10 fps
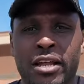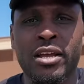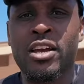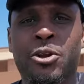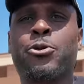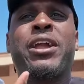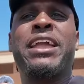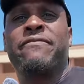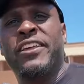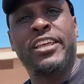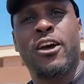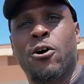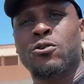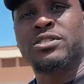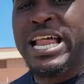to create
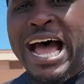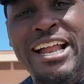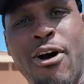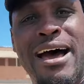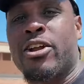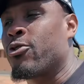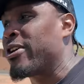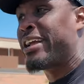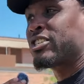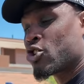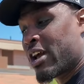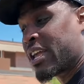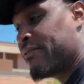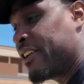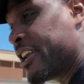videos. Now I know how to create
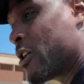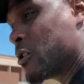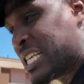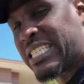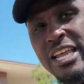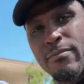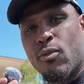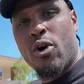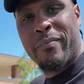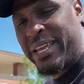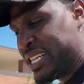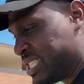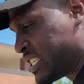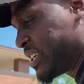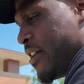trucking videos that's getting more
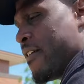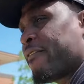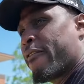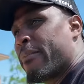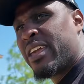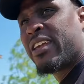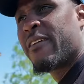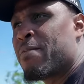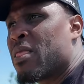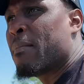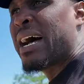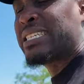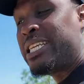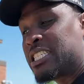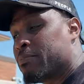business for me by
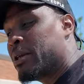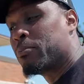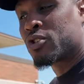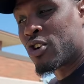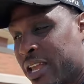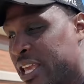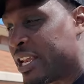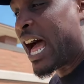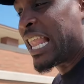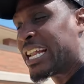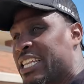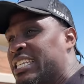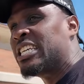teaching people trucking. I like to